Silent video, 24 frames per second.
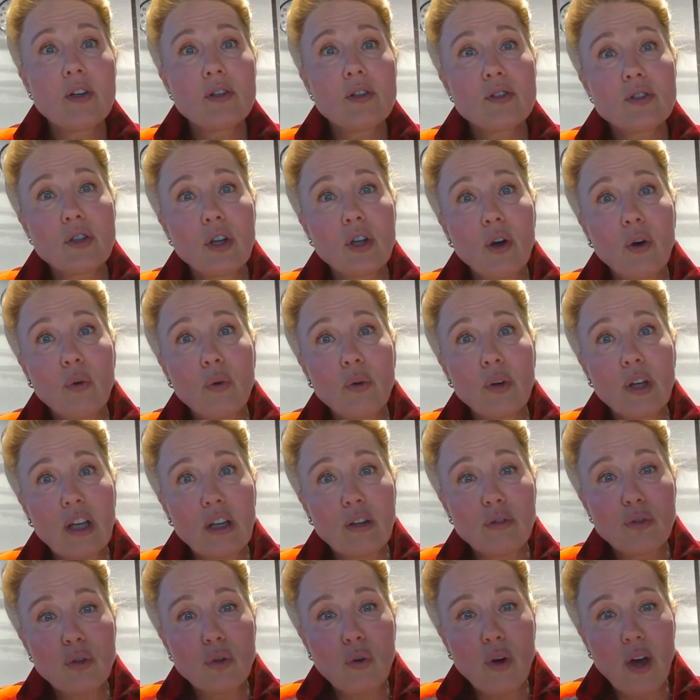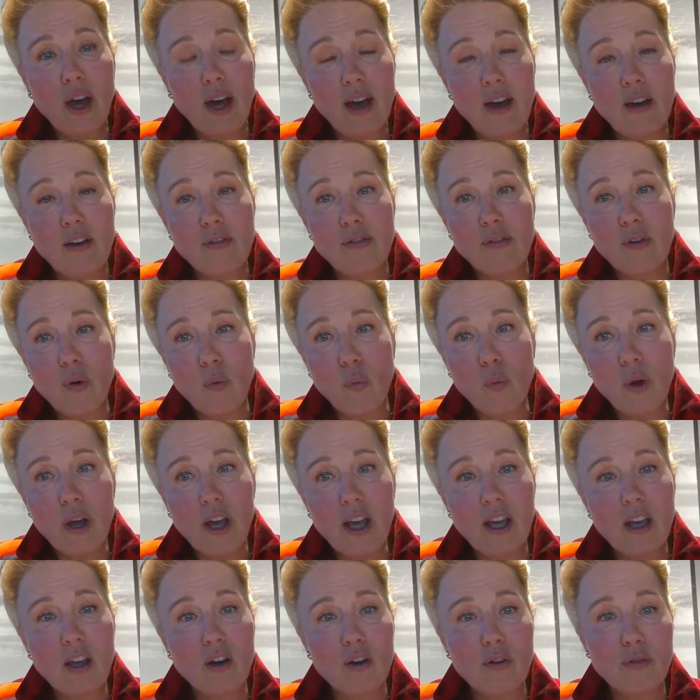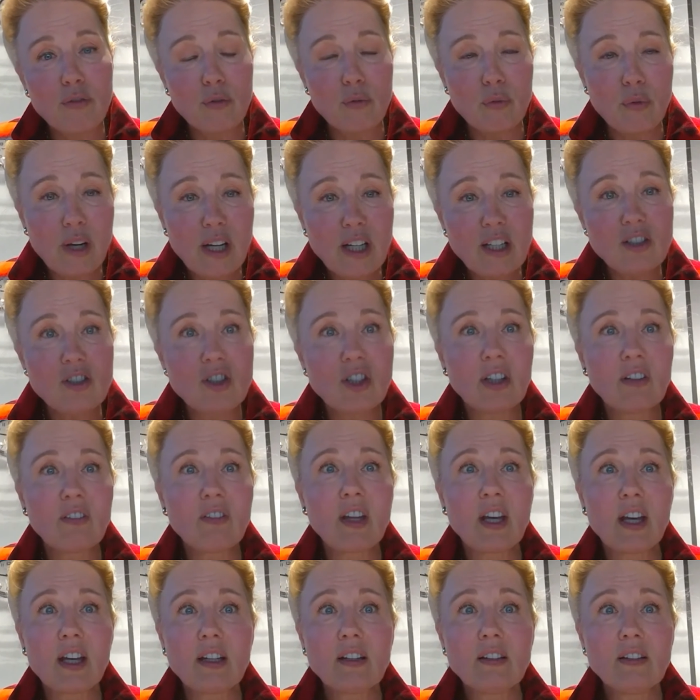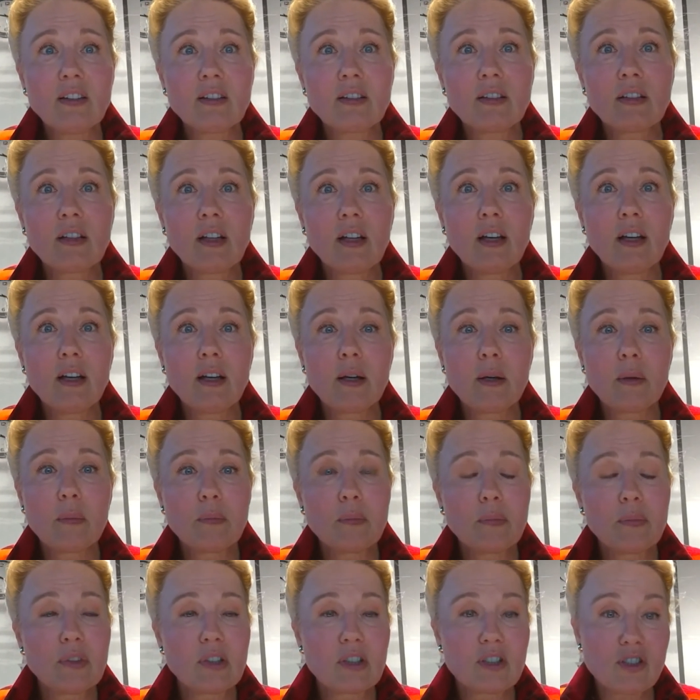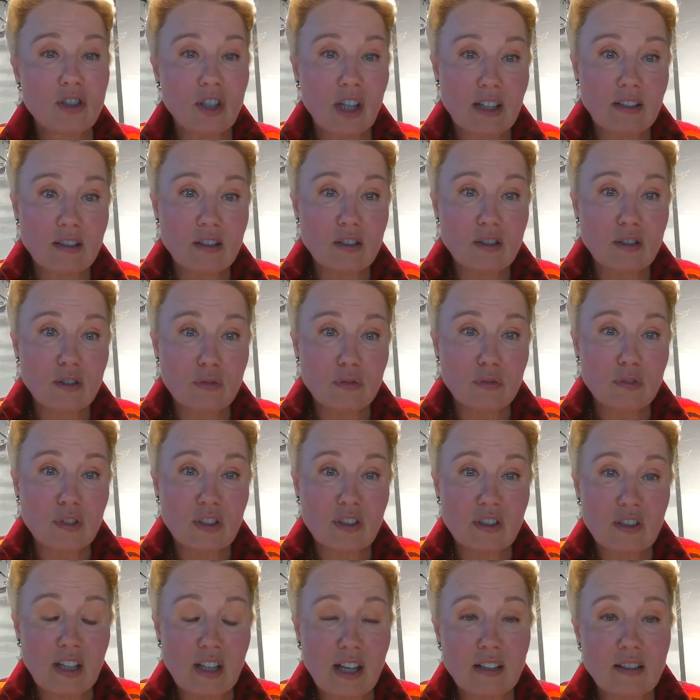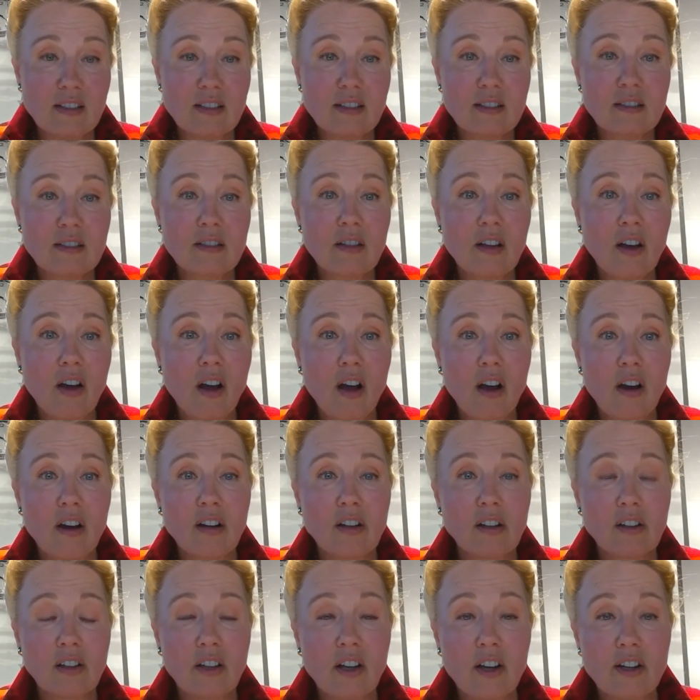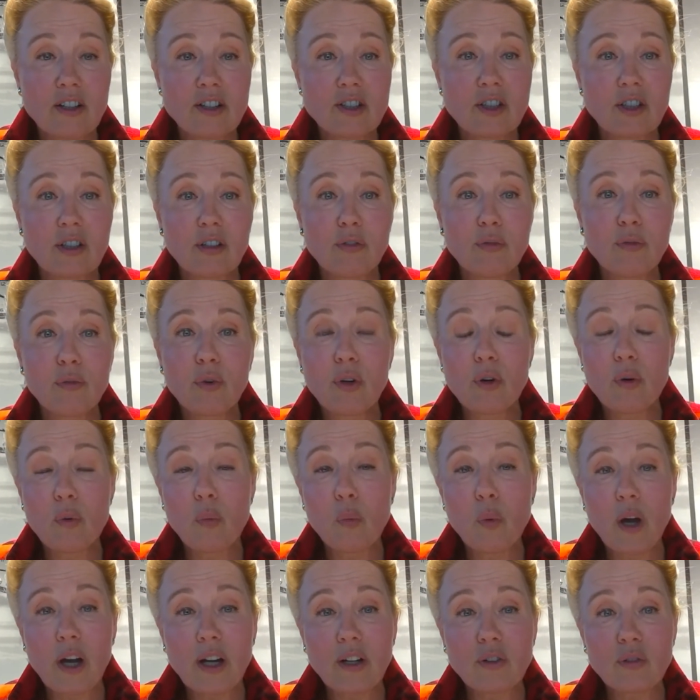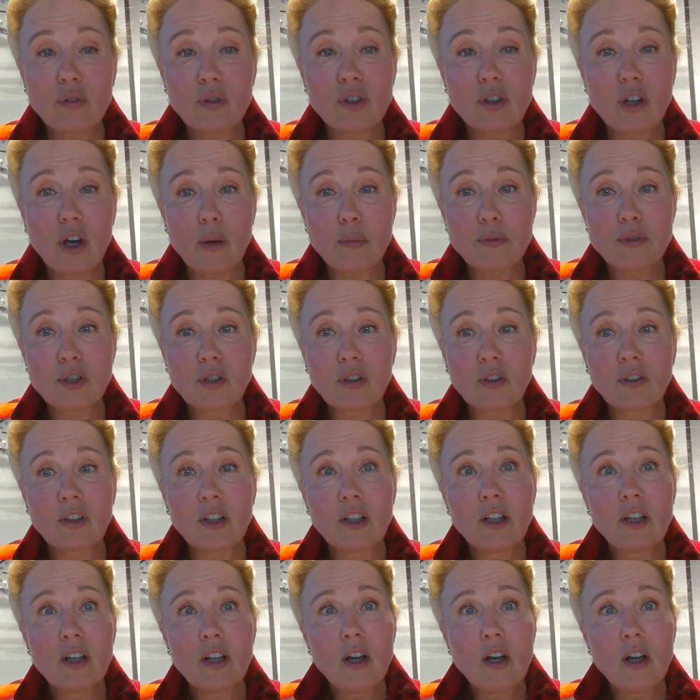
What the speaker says: So if you have a way of arranging that, the chances of success are larger for a wider adoption.